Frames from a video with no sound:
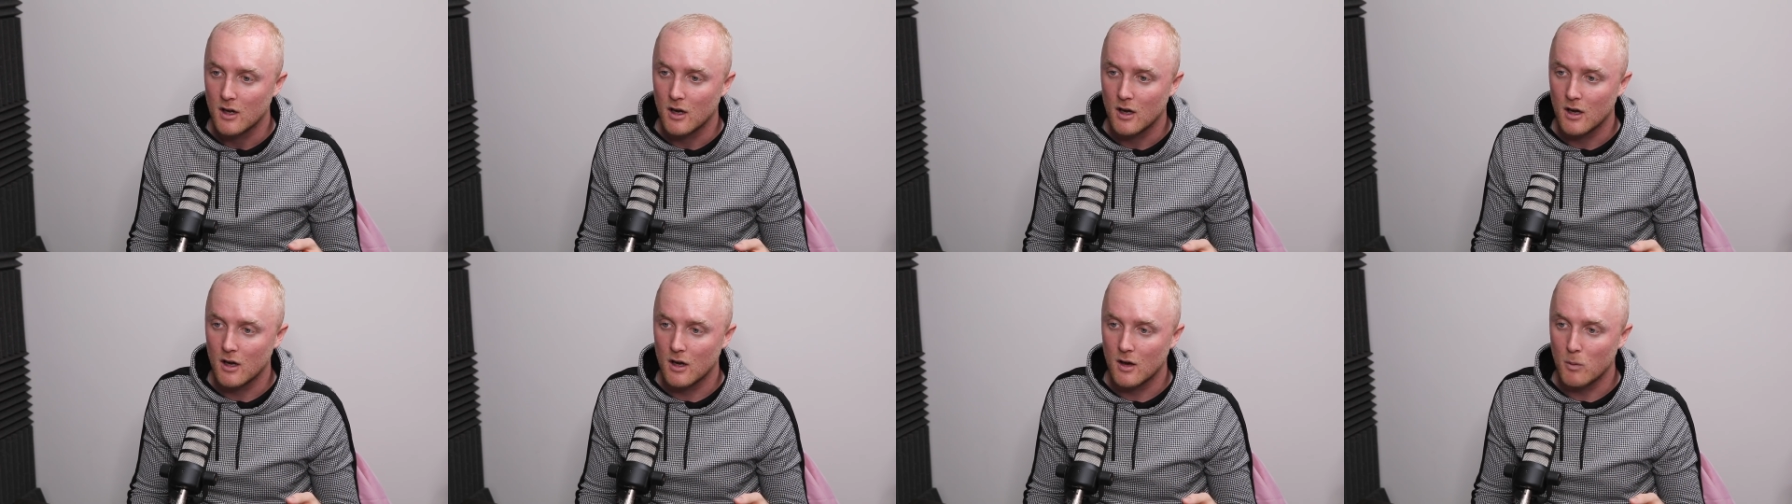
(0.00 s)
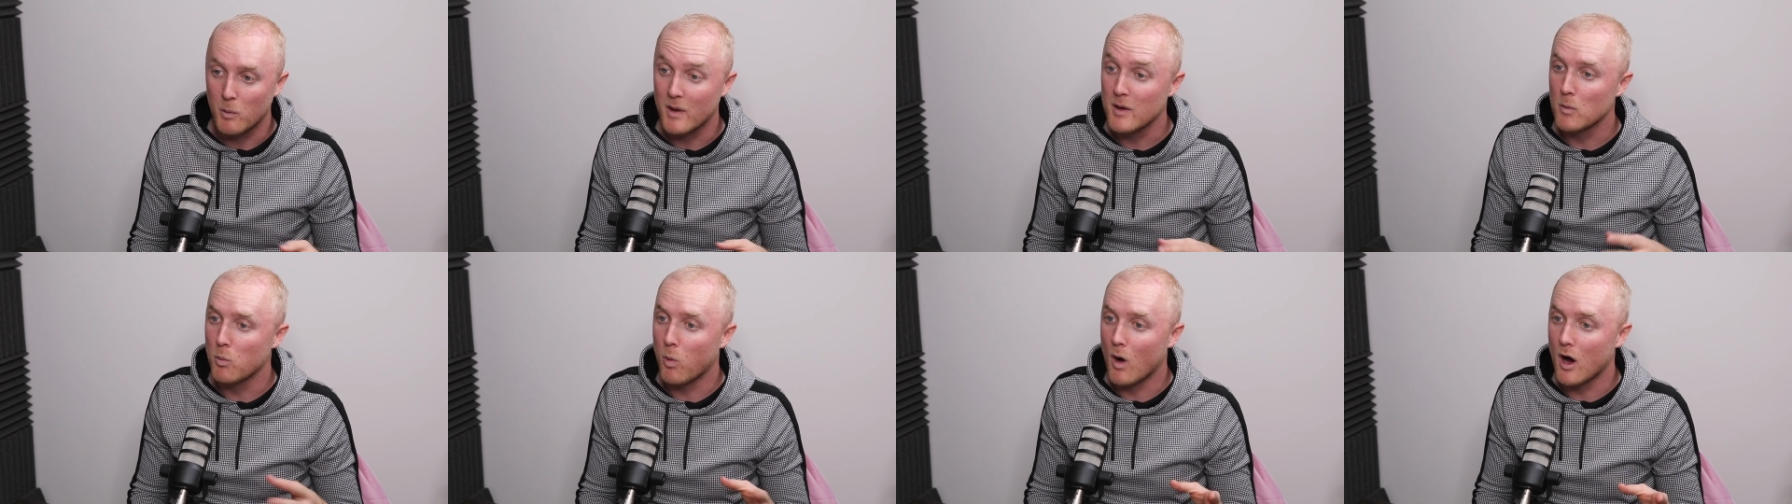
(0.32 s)
uh,
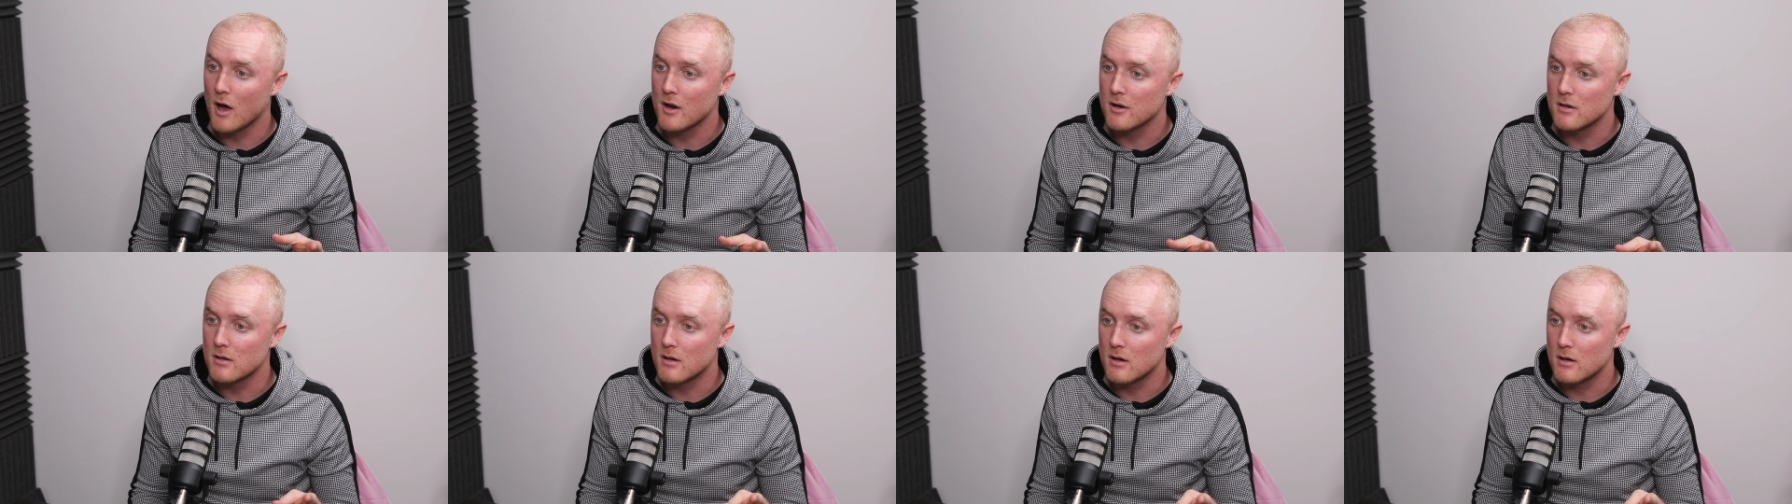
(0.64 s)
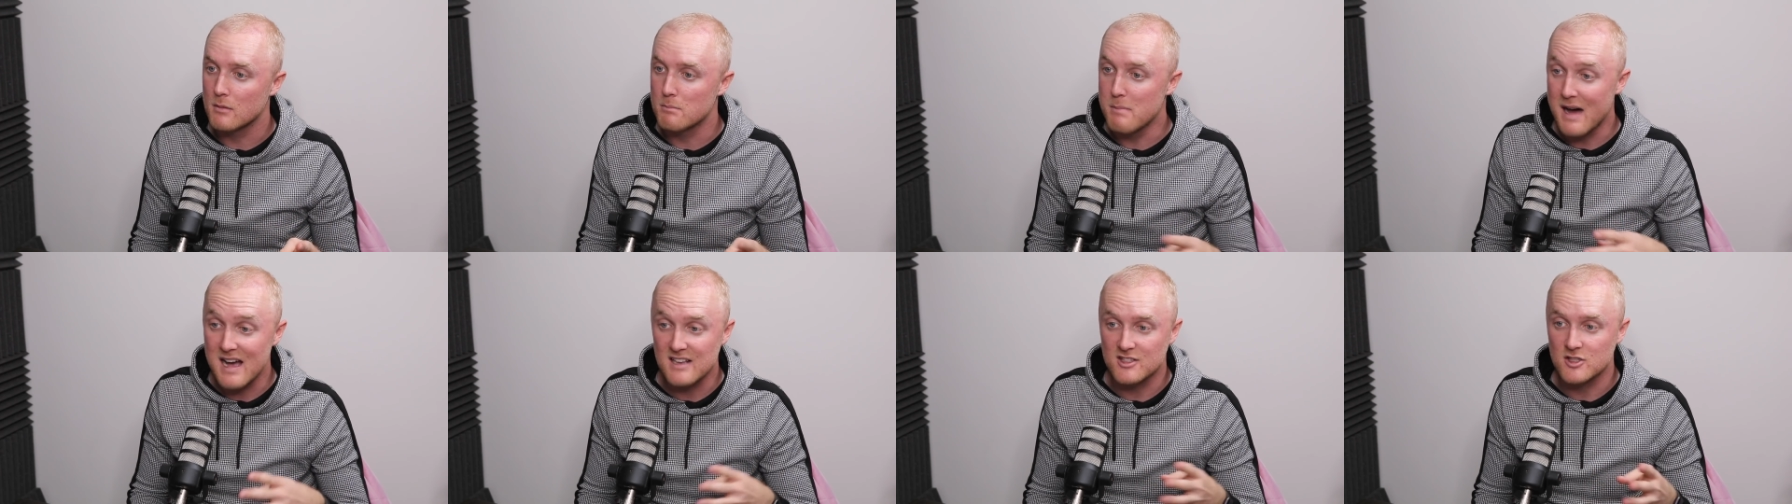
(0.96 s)
when one
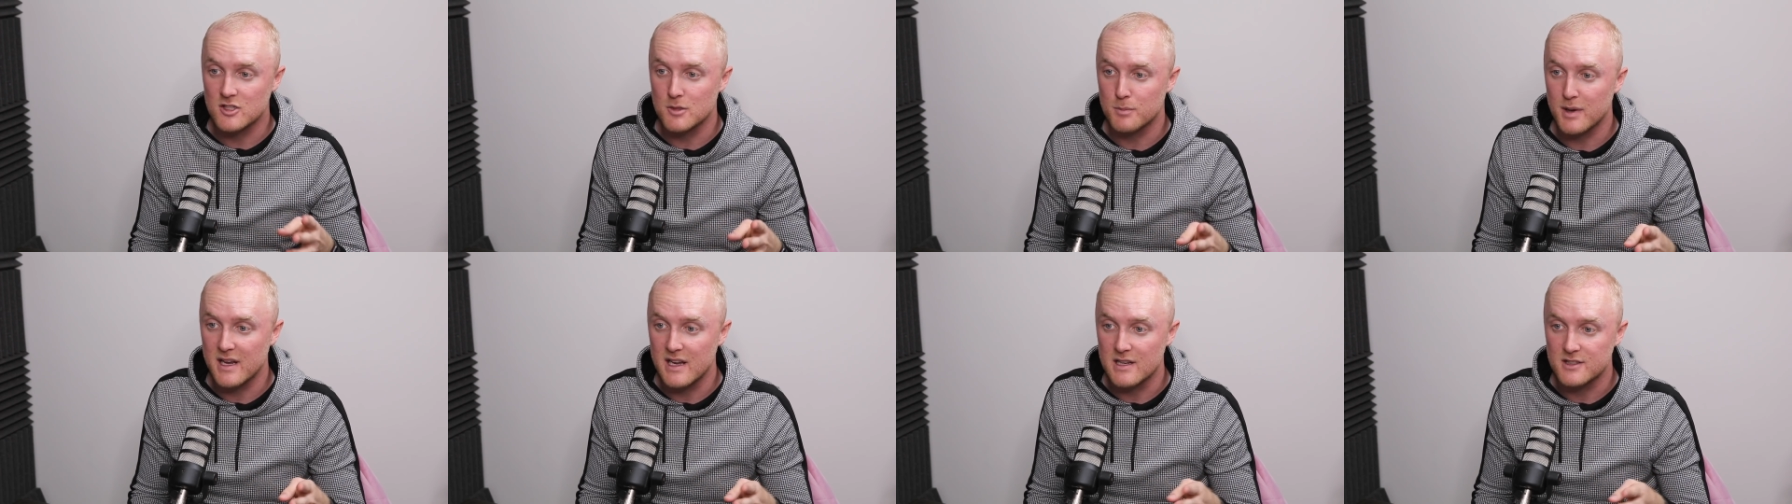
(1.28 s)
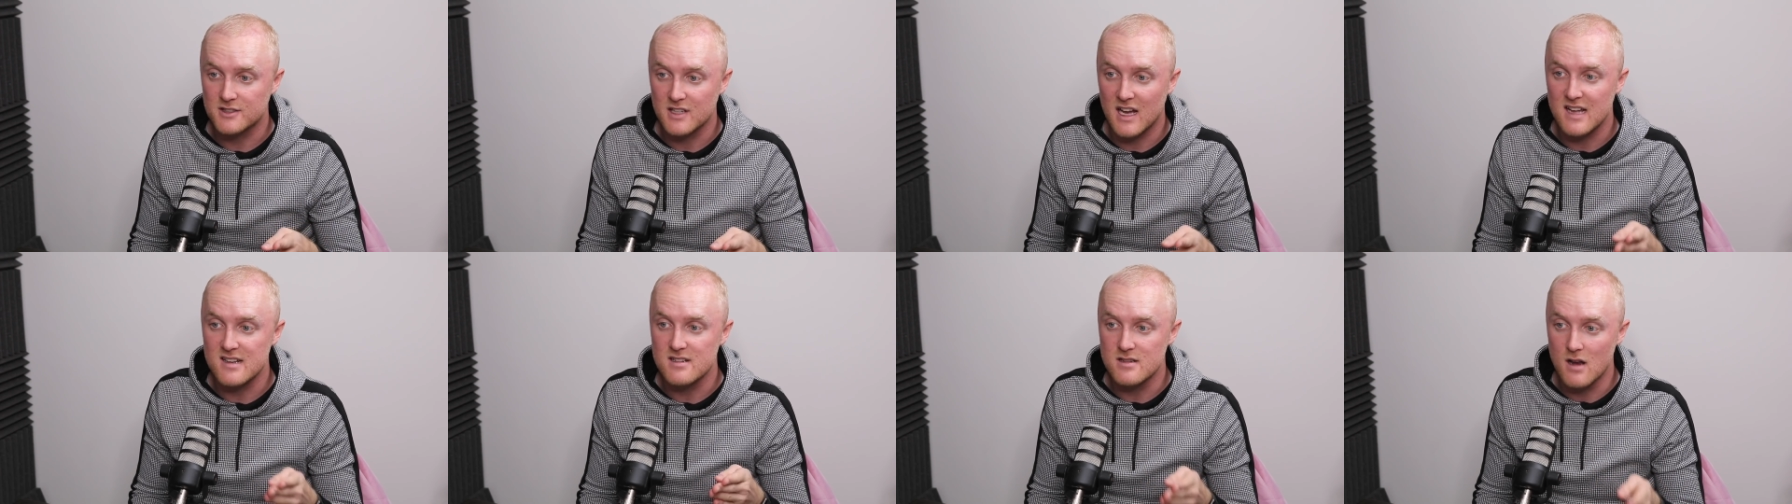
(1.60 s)

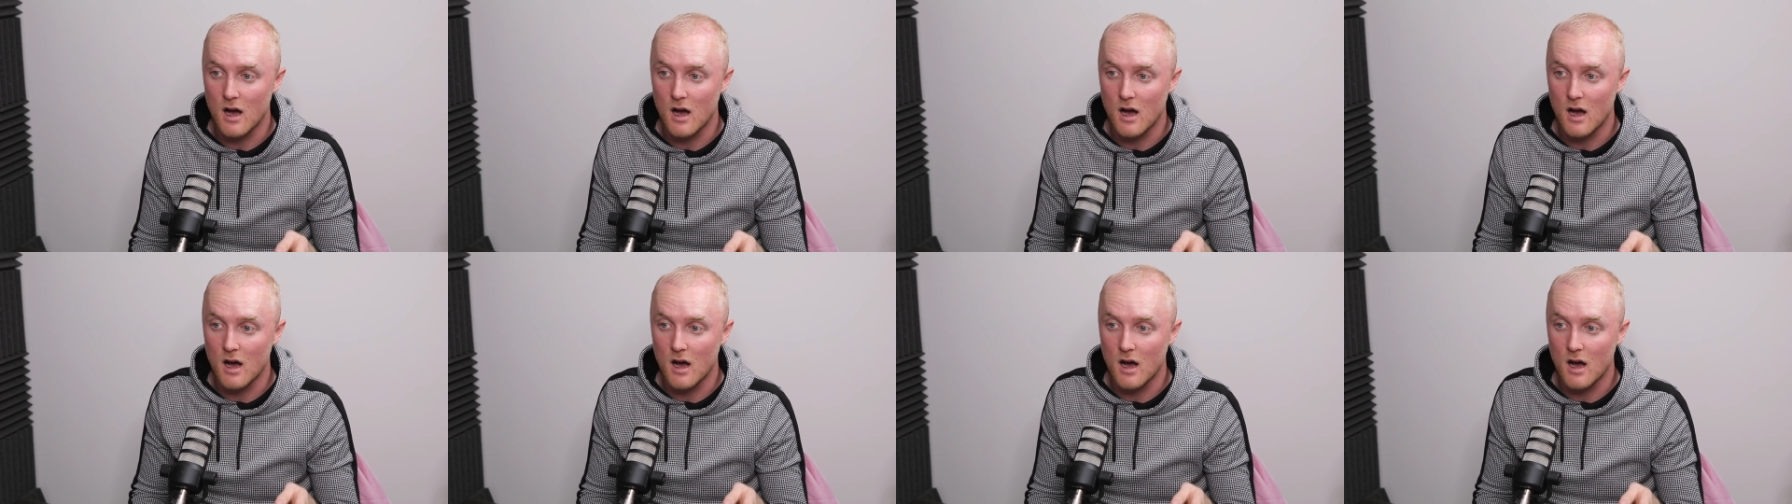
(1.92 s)
masturbates at